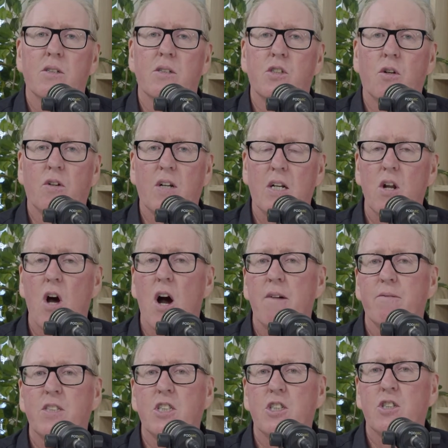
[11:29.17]
took a
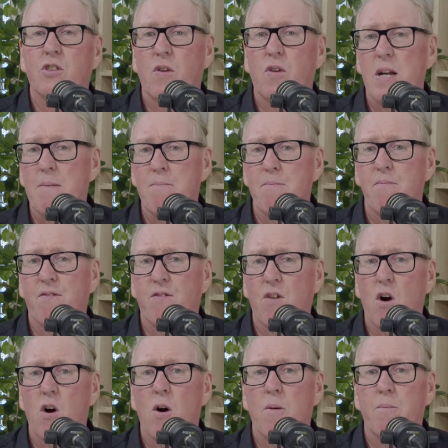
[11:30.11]
live stream
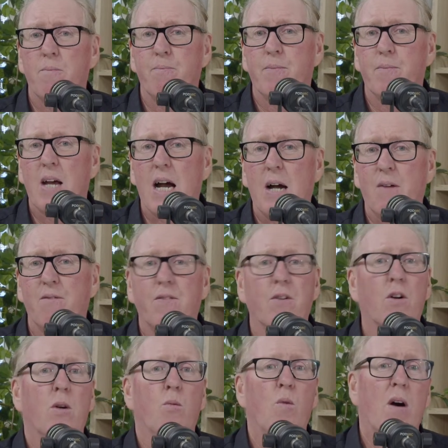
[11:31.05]
from a
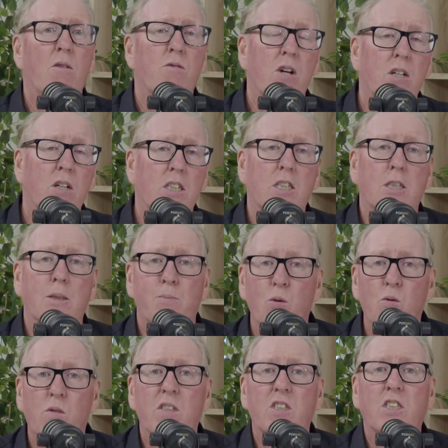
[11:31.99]
very well-known
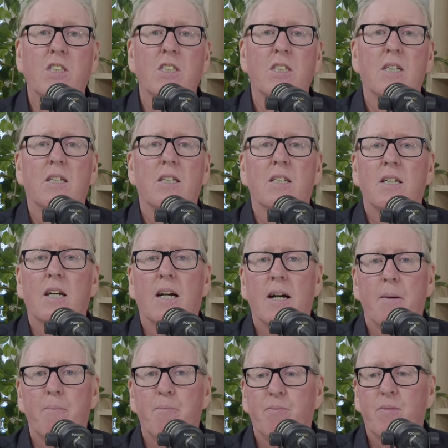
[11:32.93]
sports
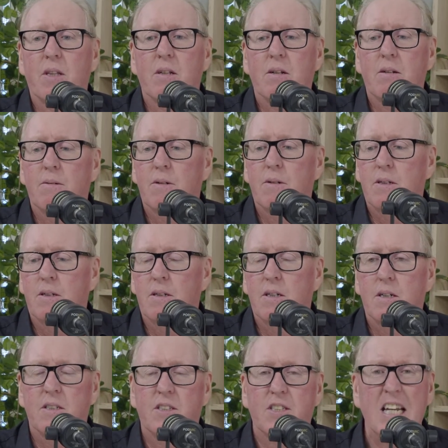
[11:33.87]

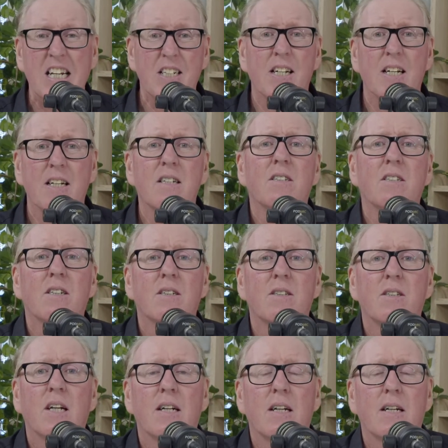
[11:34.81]
centre
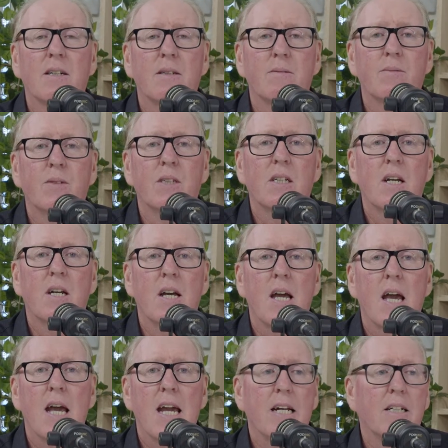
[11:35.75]
and
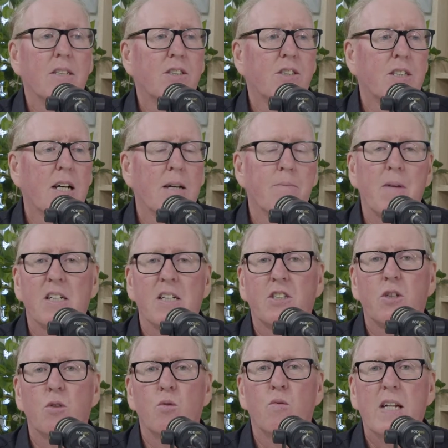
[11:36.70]

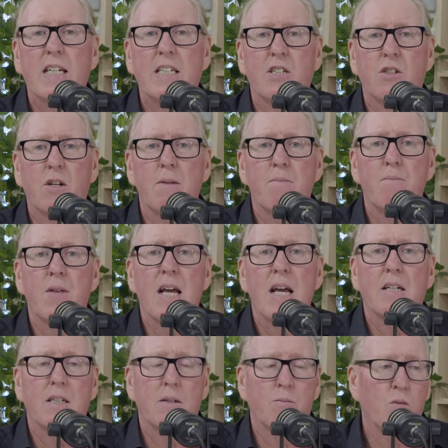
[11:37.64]
managed to restream
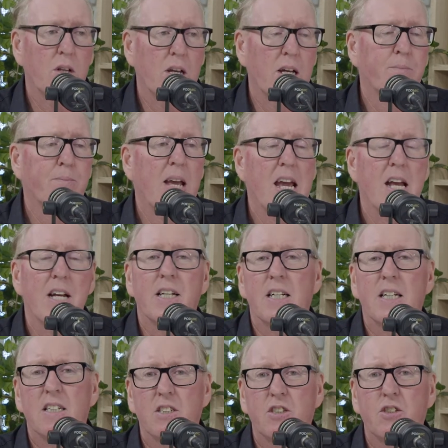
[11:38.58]
that,
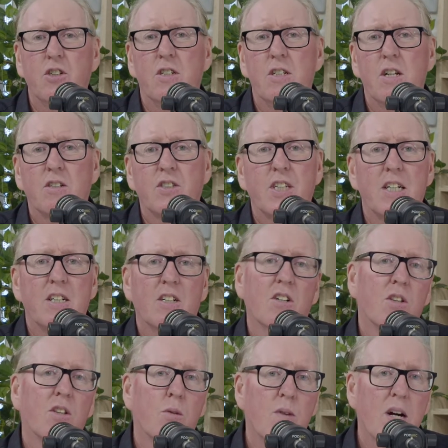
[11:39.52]
adding in a studio setting
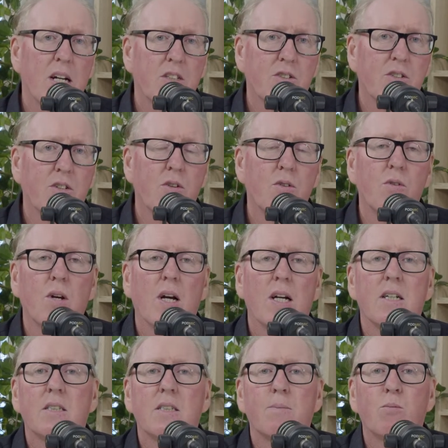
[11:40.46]
on the way through
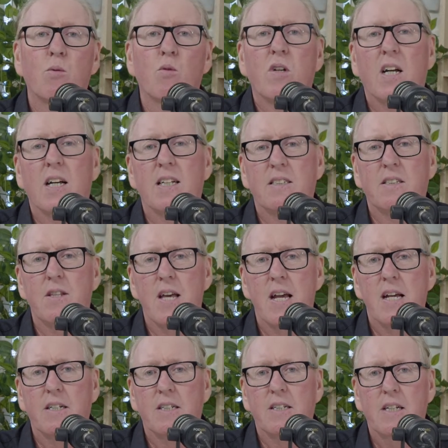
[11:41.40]
to broadcast
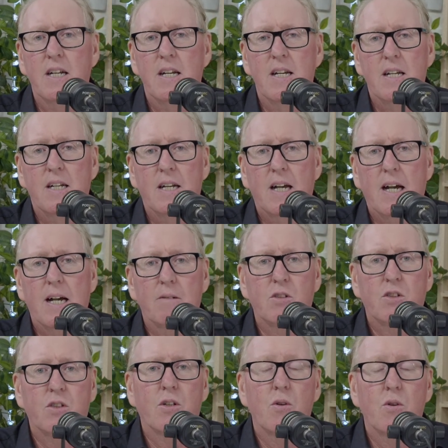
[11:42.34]
that
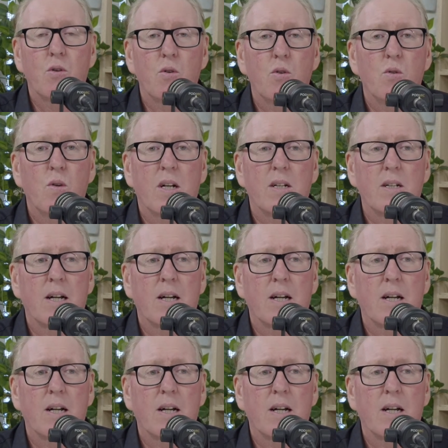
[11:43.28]
to